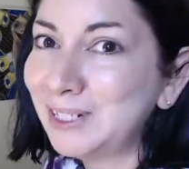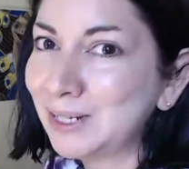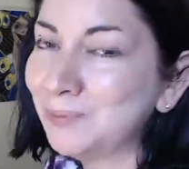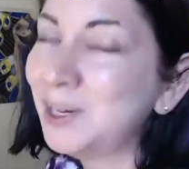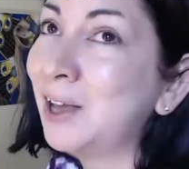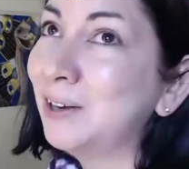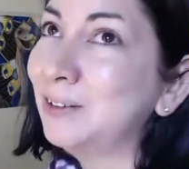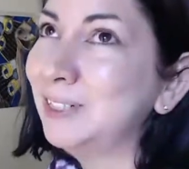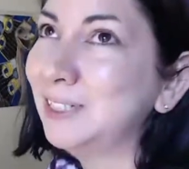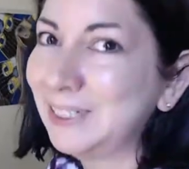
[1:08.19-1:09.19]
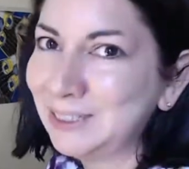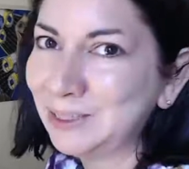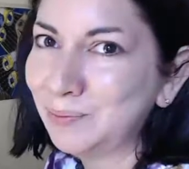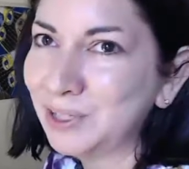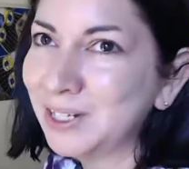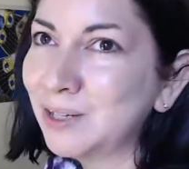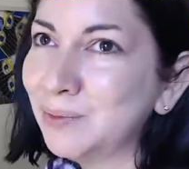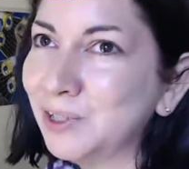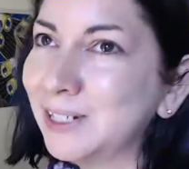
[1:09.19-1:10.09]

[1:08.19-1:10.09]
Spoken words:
I'm not really in the birding community.